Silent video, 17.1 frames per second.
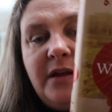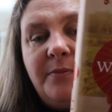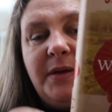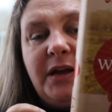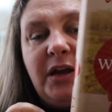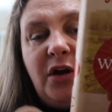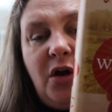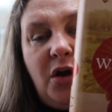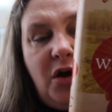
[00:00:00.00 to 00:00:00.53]

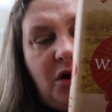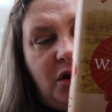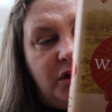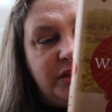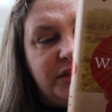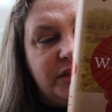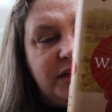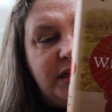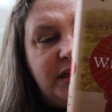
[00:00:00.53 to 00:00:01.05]

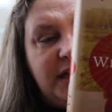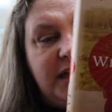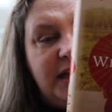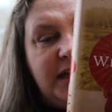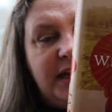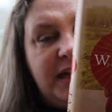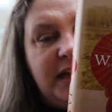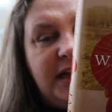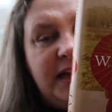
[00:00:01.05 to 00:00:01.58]
because
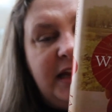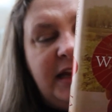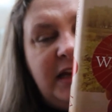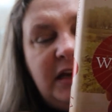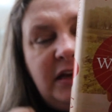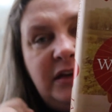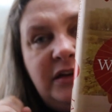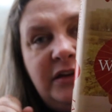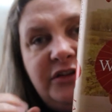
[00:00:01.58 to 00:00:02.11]

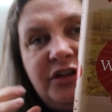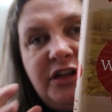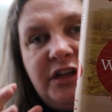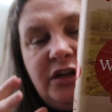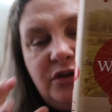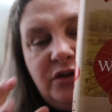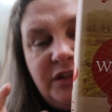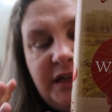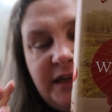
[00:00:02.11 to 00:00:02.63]
she
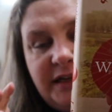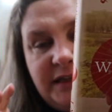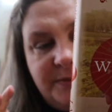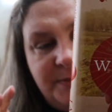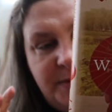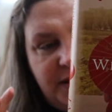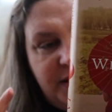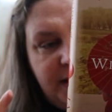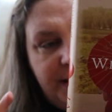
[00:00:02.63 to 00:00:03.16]
looks like his
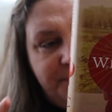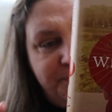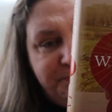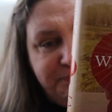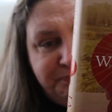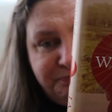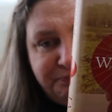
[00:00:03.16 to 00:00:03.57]
mother.